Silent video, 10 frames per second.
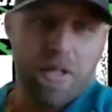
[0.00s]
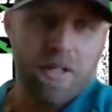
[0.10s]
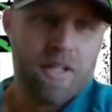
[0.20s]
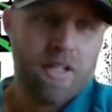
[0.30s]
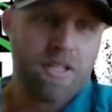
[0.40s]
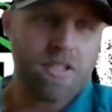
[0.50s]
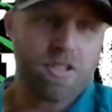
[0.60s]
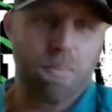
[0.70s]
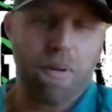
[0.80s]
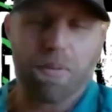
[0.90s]
But just
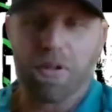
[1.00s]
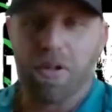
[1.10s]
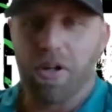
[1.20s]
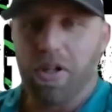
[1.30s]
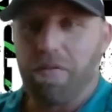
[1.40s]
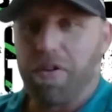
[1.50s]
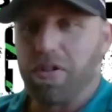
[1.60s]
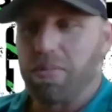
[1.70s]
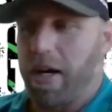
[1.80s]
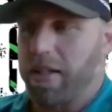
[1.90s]
so people aren't
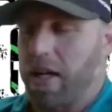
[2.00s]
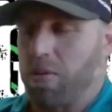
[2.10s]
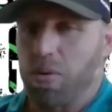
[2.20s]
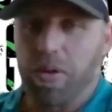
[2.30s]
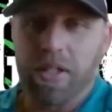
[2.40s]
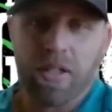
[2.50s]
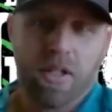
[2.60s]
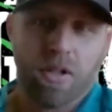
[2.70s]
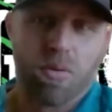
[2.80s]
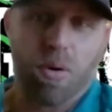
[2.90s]
confused about that, when we
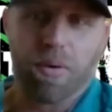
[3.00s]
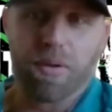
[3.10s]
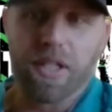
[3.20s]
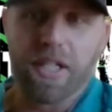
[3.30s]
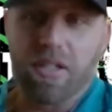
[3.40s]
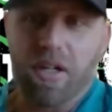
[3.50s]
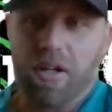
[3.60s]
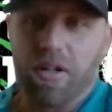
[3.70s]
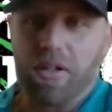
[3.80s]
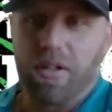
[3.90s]
released
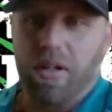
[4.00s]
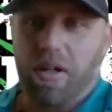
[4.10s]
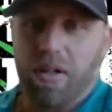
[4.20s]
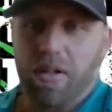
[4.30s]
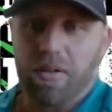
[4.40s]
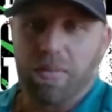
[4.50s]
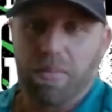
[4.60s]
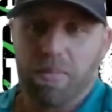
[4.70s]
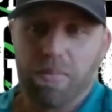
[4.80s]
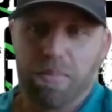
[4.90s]
our
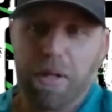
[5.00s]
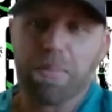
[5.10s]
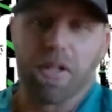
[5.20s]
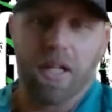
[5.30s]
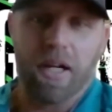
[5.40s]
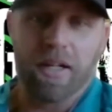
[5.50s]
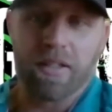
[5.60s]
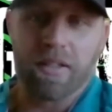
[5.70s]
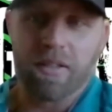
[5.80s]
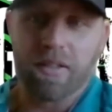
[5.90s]
people
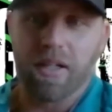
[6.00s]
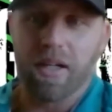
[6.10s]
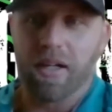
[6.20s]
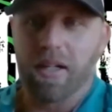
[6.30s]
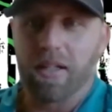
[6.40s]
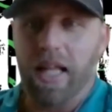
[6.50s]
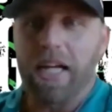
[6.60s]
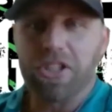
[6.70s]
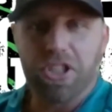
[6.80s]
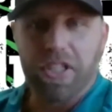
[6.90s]
line
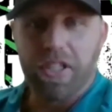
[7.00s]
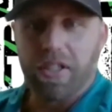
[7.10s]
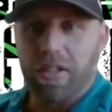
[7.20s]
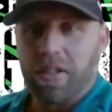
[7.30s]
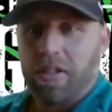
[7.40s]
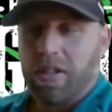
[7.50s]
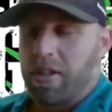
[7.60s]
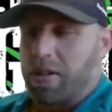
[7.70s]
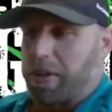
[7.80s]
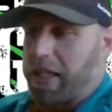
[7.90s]
last year,
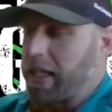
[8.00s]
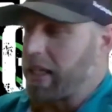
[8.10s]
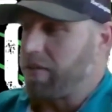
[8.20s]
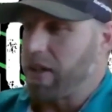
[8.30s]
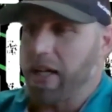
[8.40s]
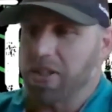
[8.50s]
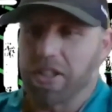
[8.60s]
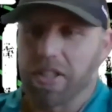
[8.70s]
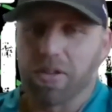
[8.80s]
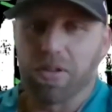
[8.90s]
beginning of last
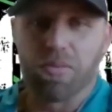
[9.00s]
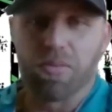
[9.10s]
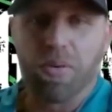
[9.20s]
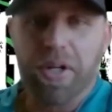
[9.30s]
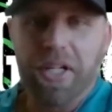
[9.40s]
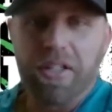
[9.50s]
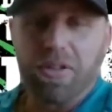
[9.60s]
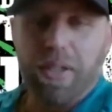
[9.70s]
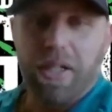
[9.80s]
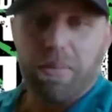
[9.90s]
year, what we did
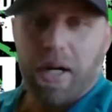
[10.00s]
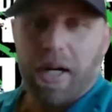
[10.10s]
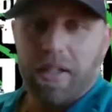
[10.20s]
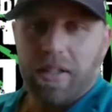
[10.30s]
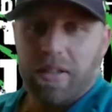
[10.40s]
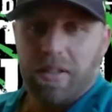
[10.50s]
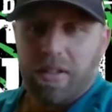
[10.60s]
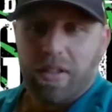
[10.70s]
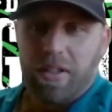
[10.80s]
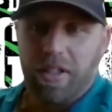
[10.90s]
is we combined,
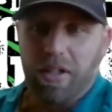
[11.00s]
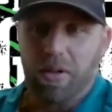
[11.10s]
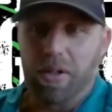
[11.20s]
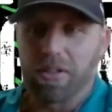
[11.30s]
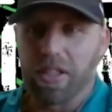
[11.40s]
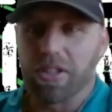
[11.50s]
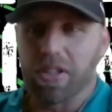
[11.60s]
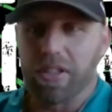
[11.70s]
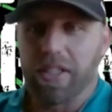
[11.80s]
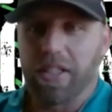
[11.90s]
you know,
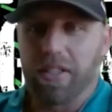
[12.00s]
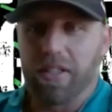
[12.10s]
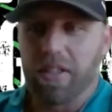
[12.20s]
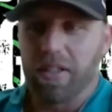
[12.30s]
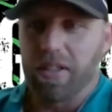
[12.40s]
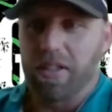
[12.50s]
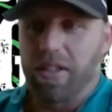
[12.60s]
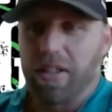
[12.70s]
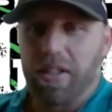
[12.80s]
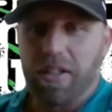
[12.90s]
essentially
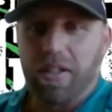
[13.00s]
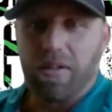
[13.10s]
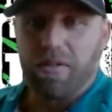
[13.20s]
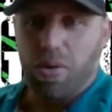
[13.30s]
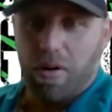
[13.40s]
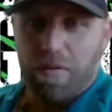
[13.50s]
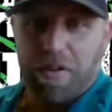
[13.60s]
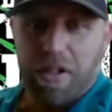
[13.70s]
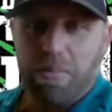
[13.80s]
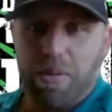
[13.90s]
the 12
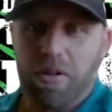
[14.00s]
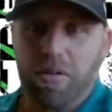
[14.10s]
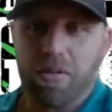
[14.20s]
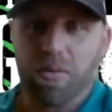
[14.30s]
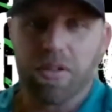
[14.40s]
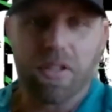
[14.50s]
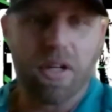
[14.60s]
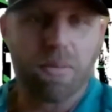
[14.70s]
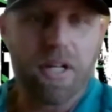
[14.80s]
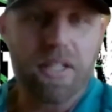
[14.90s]
feet in bone with the
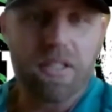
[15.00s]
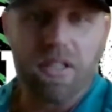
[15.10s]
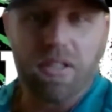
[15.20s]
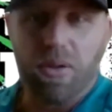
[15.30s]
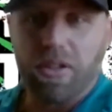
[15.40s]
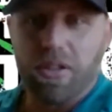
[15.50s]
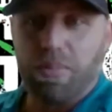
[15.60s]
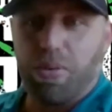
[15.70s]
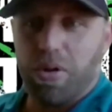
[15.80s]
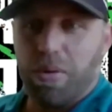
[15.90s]
number 18 joint
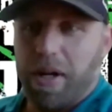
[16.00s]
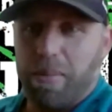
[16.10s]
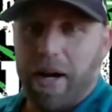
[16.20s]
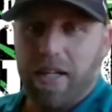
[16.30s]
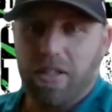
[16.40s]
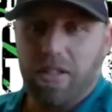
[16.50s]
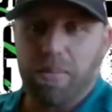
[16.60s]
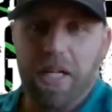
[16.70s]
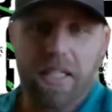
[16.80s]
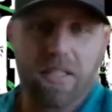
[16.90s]
support and made a master
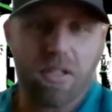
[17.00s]
mix.